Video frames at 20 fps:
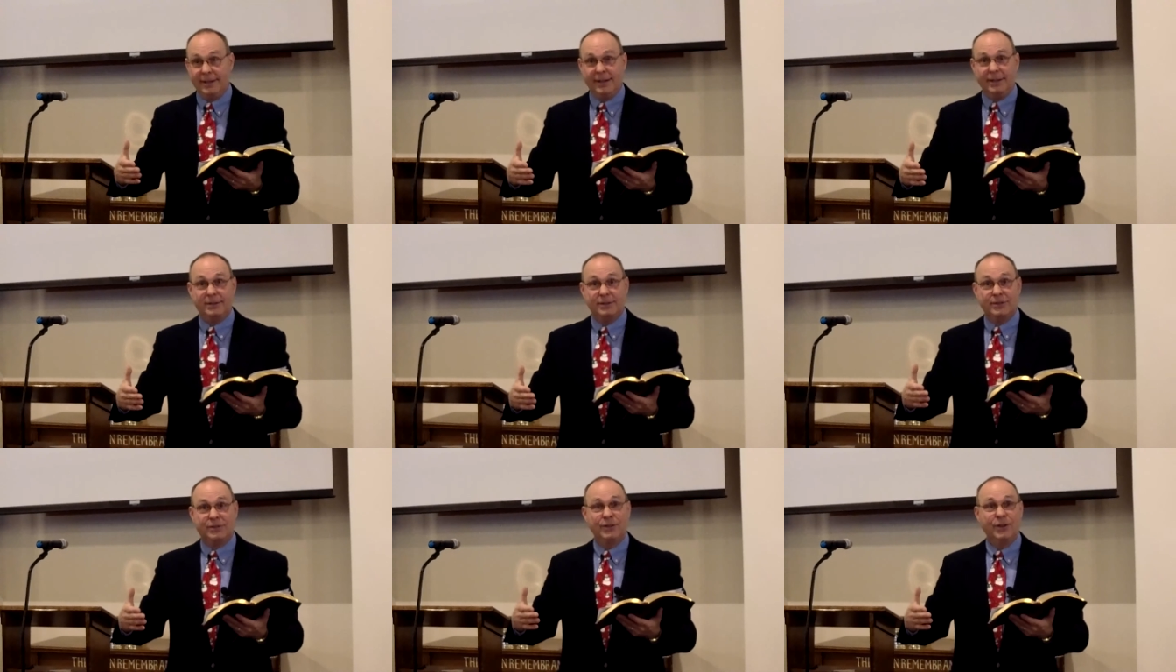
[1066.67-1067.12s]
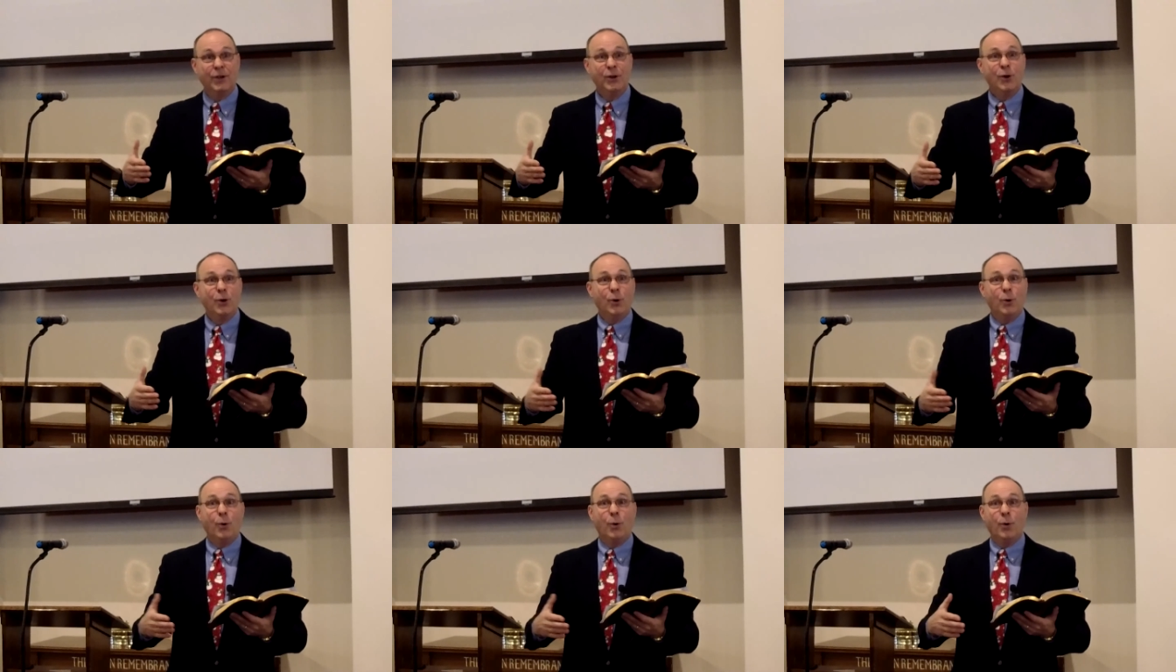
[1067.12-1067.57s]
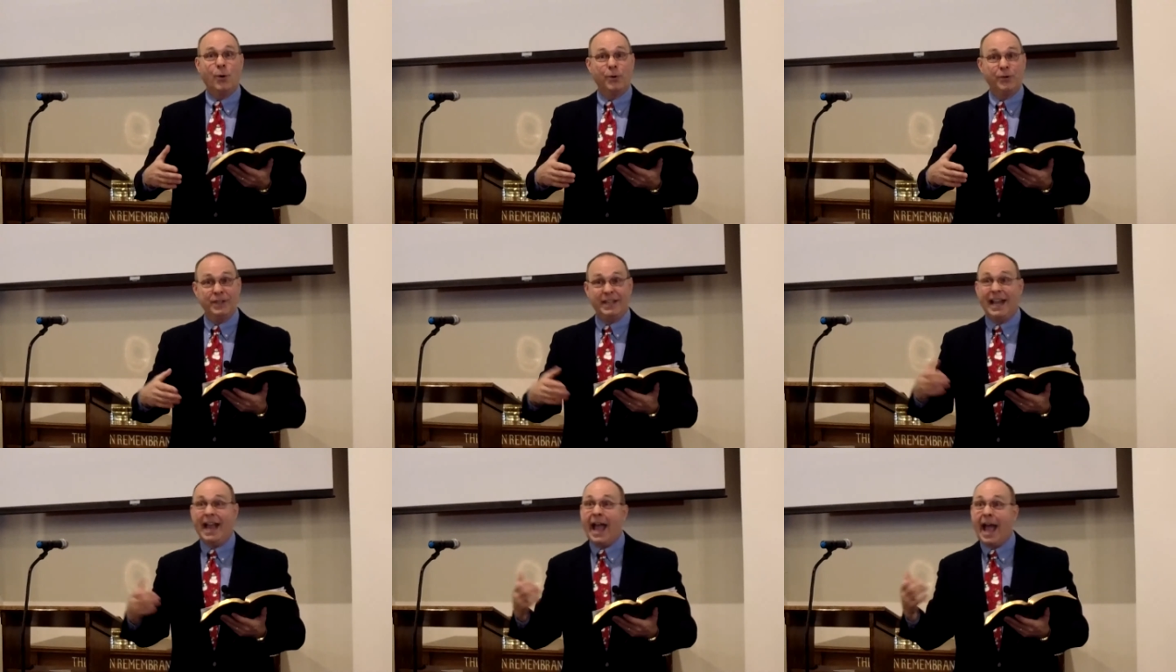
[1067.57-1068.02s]
it, or
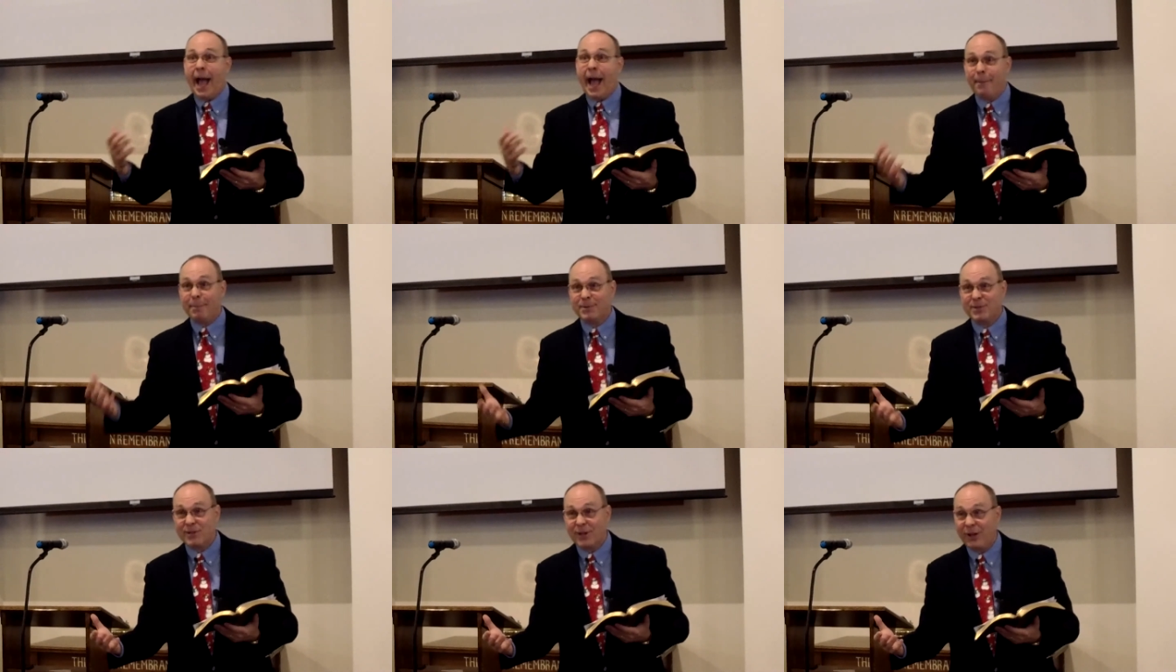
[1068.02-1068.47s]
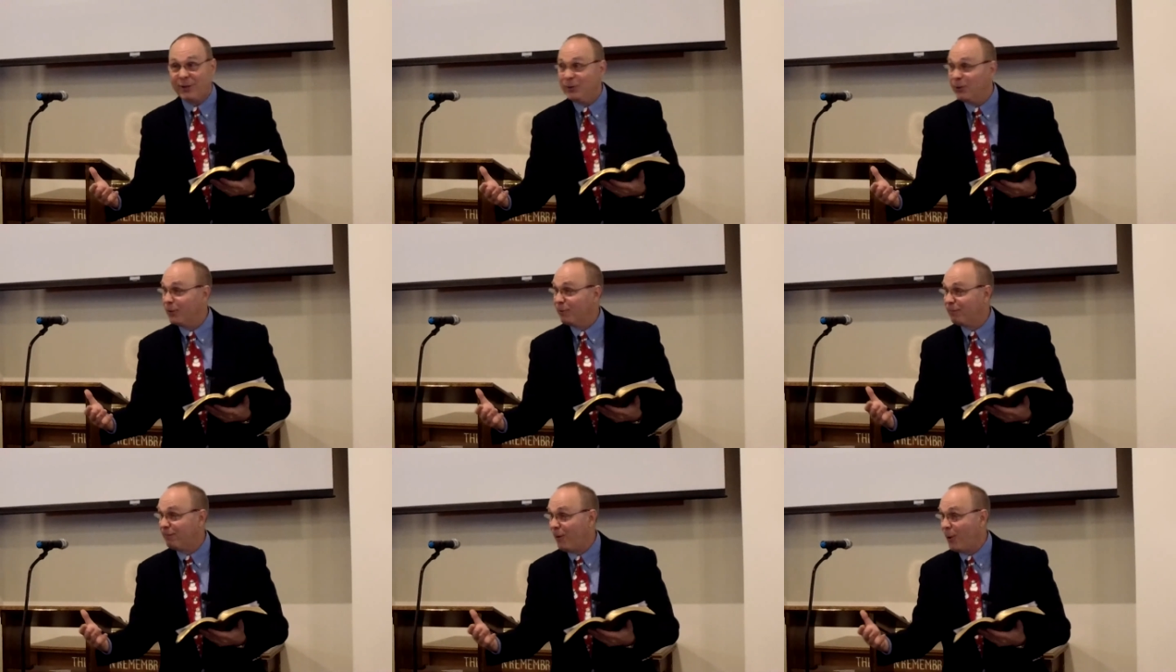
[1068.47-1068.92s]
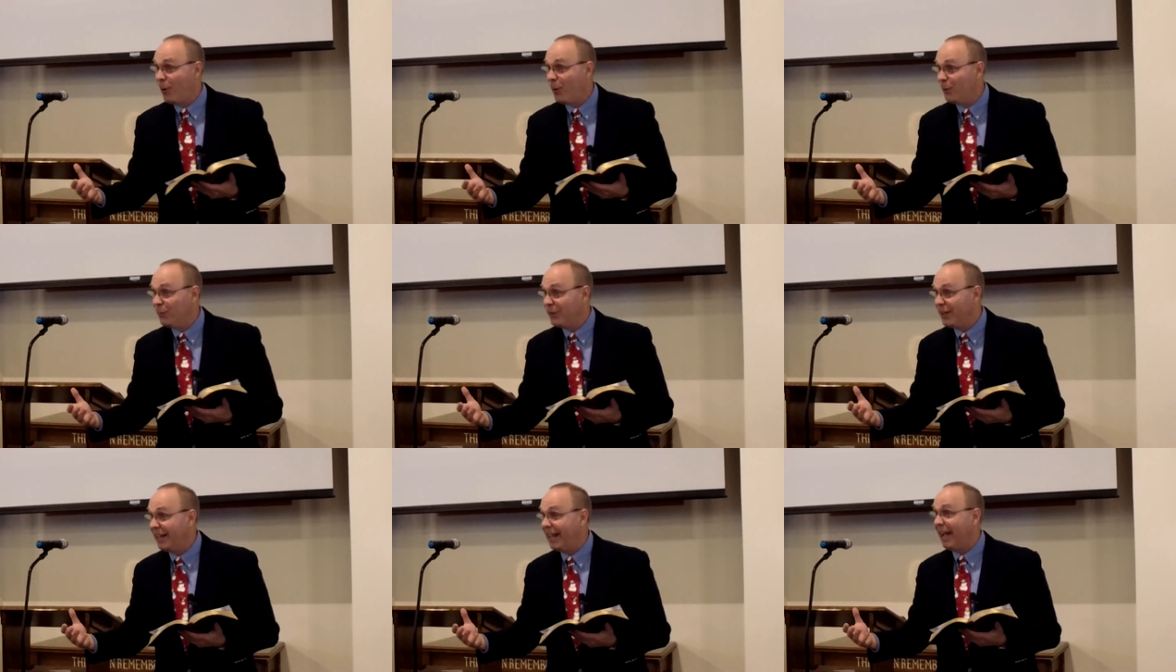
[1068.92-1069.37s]
the apps on your
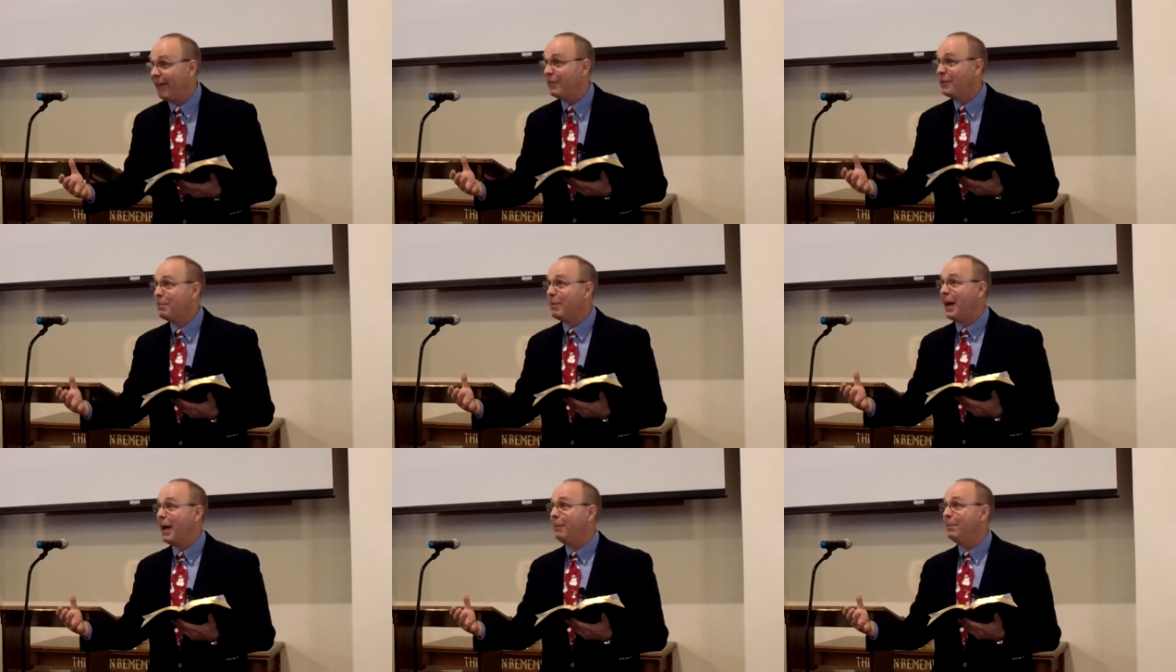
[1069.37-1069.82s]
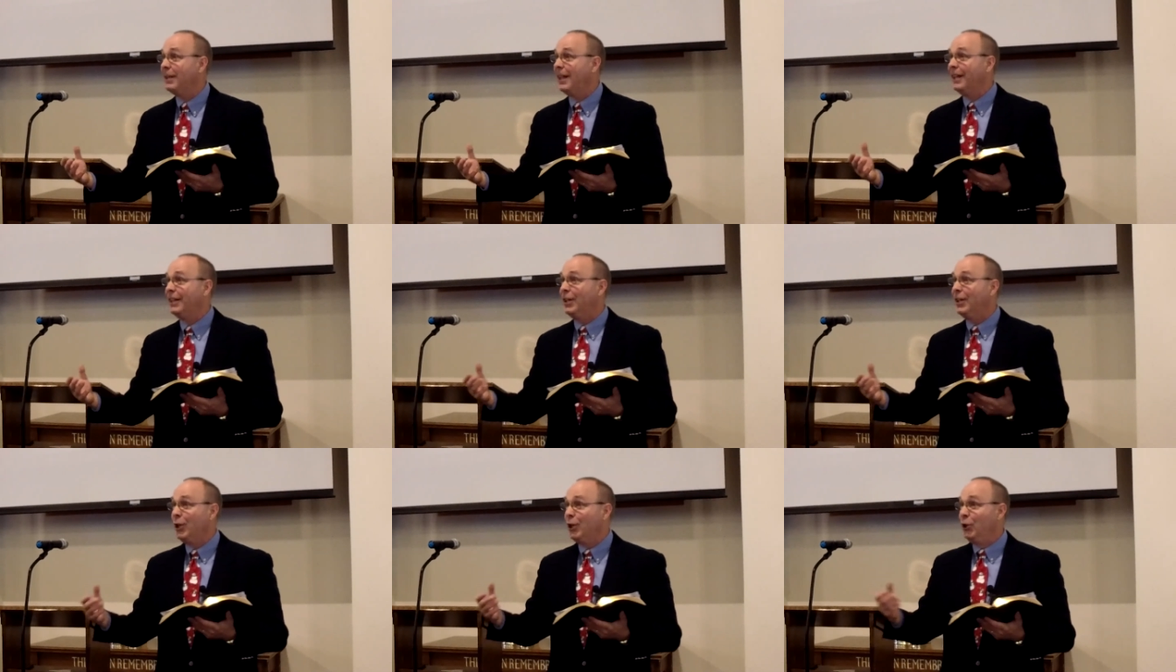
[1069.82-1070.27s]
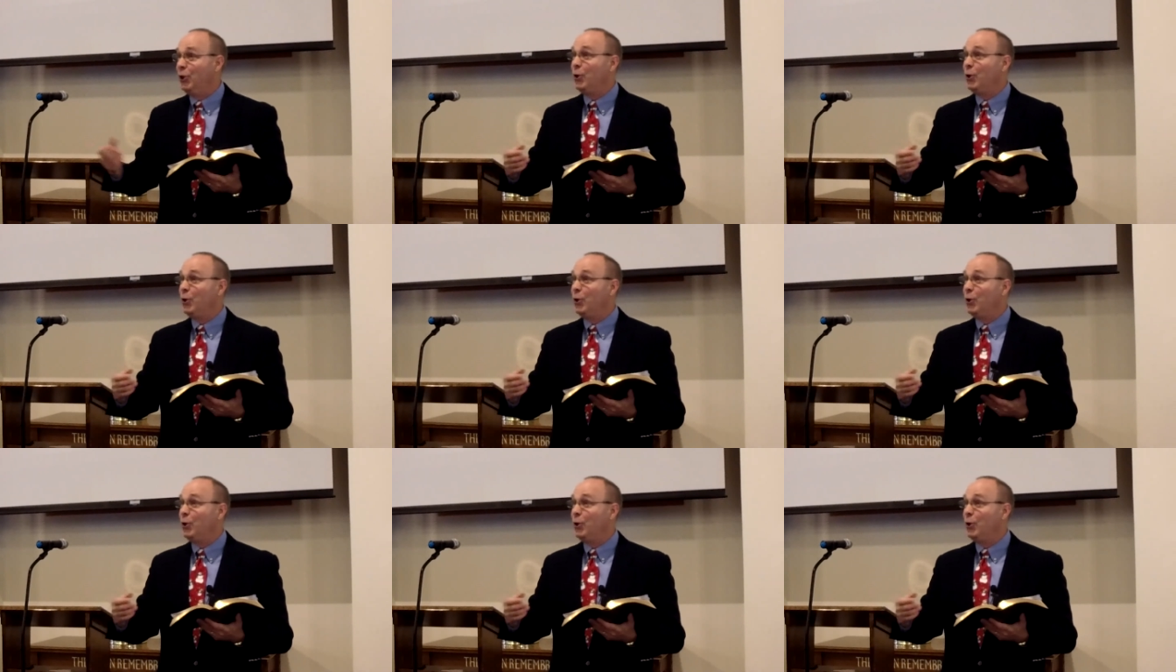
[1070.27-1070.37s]
phone that have the Bible on it,